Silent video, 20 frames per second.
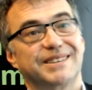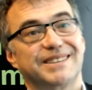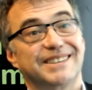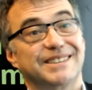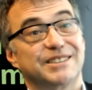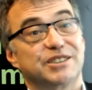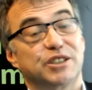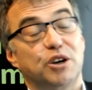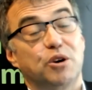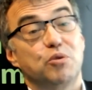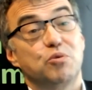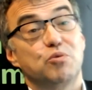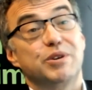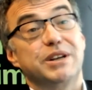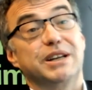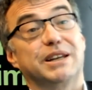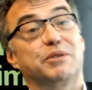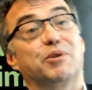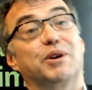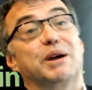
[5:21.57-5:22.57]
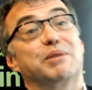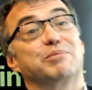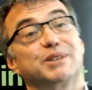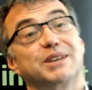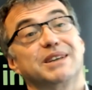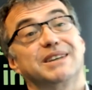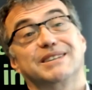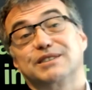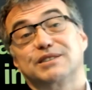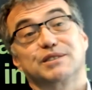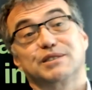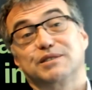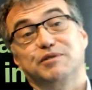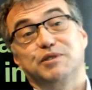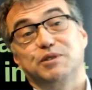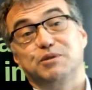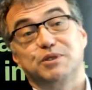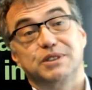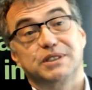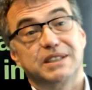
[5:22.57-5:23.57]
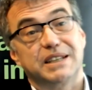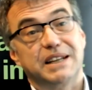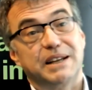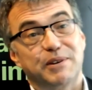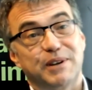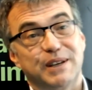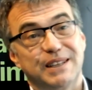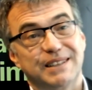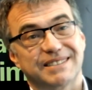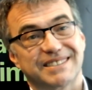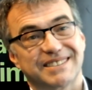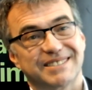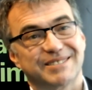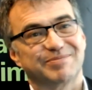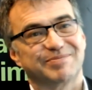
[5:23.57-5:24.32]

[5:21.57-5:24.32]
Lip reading: So really what I'm saying is that the future's in our hands.